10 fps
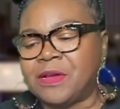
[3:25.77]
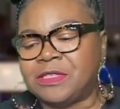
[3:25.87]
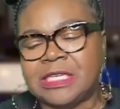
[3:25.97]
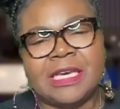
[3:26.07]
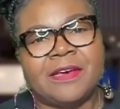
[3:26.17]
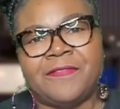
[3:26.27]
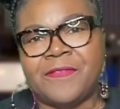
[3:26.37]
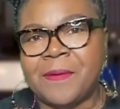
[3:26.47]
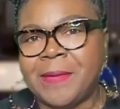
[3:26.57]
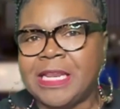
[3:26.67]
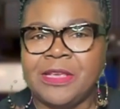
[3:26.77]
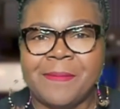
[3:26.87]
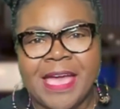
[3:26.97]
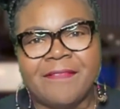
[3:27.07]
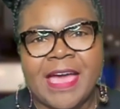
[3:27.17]
chill for a minute. You
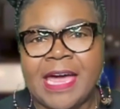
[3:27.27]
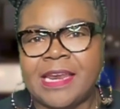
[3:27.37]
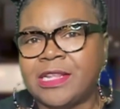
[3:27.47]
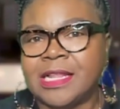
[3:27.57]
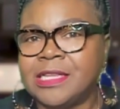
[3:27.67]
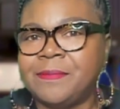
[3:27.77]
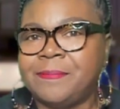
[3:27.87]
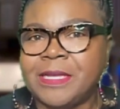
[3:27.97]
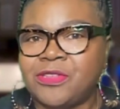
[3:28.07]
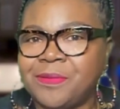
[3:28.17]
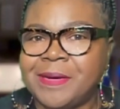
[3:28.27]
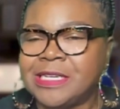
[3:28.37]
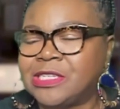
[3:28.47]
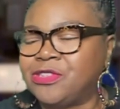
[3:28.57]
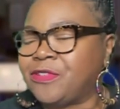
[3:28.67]
may have had a little bit too
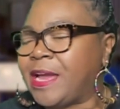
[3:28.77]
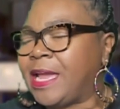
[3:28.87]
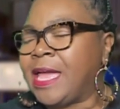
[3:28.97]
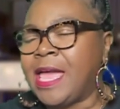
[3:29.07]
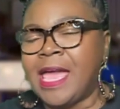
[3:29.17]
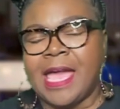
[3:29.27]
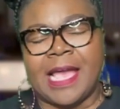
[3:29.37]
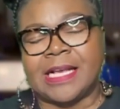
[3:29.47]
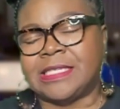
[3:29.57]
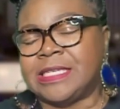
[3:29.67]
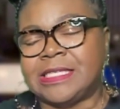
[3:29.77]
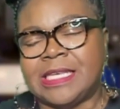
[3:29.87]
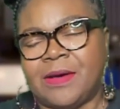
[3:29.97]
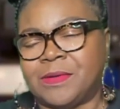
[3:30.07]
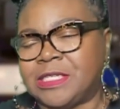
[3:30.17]
much to drink. And she
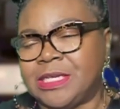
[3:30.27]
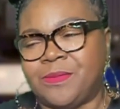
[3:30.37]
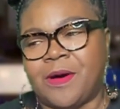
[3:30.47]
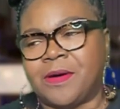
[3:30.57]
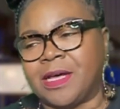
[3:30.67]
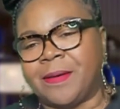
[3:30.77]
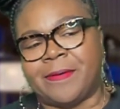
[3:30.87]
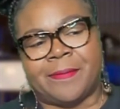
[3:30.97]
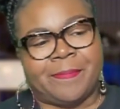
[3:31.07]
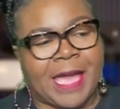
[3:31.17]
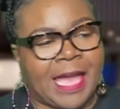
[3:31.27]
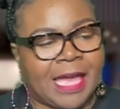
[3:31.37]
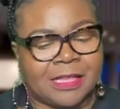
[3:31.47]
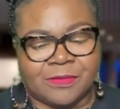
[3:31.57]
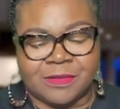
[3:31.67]
said when she woke up, her
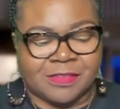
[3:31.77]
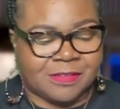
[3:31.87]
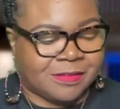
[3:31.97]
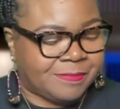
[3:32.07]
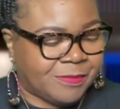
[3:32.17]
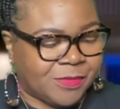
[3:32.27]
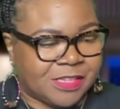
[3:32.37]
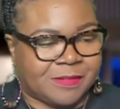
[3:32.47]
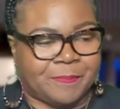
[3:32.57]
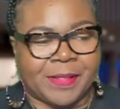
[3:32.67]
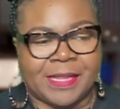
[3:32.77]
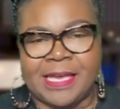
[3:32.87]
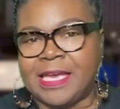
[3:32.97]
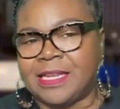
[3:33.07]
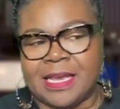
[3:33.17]
pants was
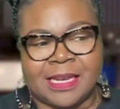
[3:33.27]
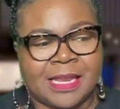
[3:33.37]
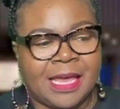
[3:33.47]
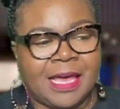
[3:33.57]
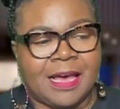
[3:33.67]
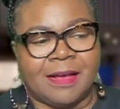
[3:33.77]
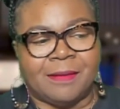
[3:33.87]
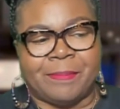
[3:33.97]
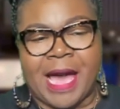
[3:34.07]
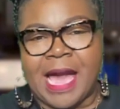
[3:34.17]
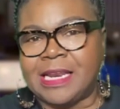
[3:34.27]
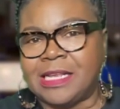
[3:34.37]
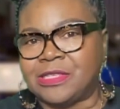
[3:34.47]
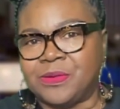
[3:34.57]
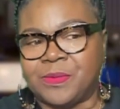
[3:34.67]
split and her
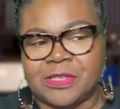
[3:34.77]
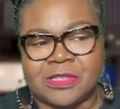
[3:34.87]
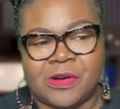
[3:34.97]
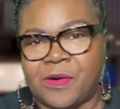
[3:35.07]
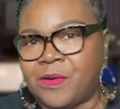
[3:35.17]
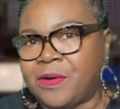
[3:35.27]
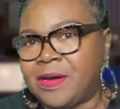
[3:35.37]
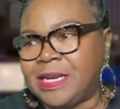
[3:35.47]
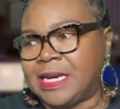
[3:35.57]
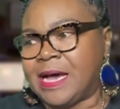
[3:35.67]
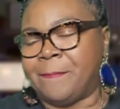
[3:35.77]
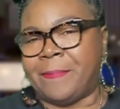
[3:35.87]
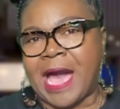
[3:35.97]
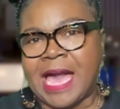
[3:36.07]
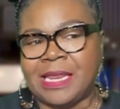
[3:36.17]
bodysuit was torn and her
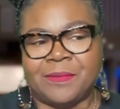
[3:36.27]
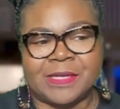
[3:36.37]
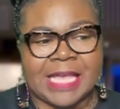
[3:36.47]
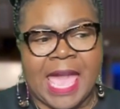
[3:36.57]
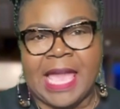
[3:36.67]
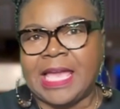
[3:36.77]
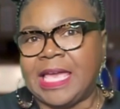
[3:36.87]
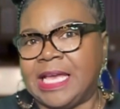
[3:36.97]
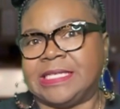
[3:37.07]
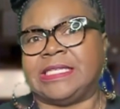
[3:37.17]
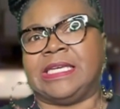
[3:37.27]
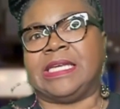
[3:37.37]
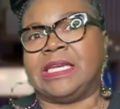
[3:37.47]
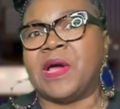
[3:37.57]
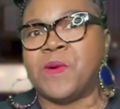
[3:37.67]
body was achy and she
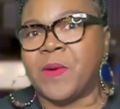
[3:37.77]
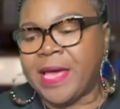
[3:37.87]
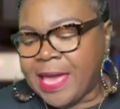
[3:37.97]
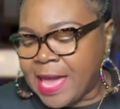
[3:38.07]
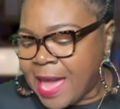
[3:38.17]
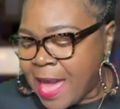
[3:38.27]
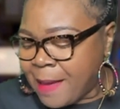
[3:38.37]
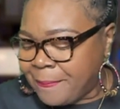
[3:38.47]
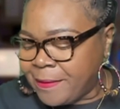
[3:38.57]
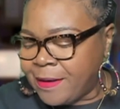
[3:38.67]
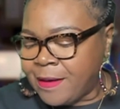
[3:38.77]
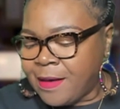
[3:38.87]
didn't know what had happened.